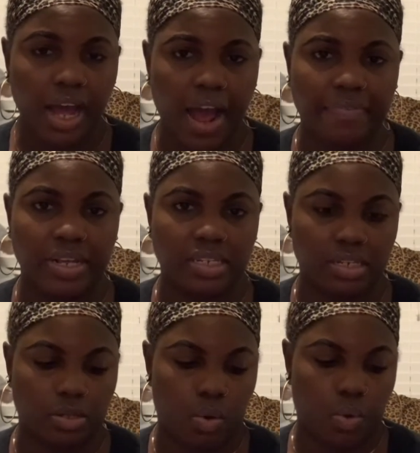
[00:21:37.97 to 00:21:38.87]
And this is
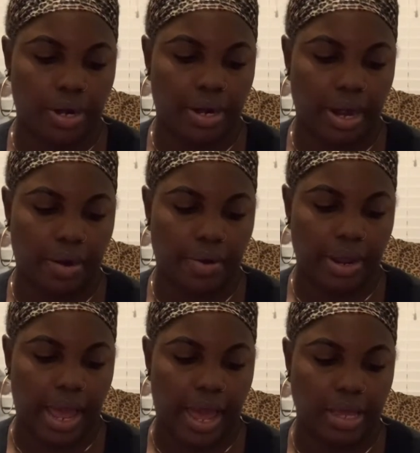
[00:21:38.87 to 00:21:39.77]
the
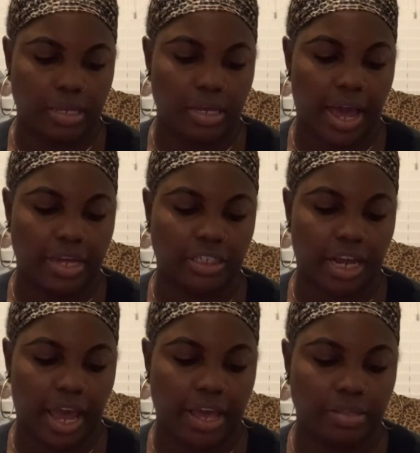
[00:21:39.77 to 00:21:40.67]
Ordinary
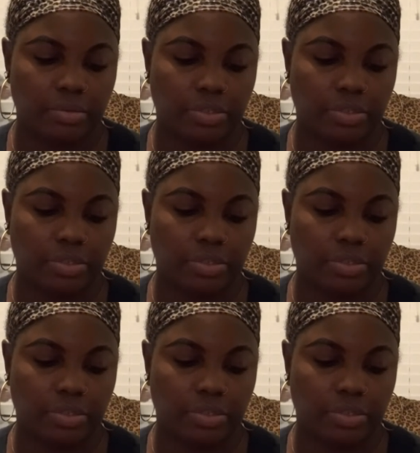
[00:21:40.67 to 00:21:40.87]
AHA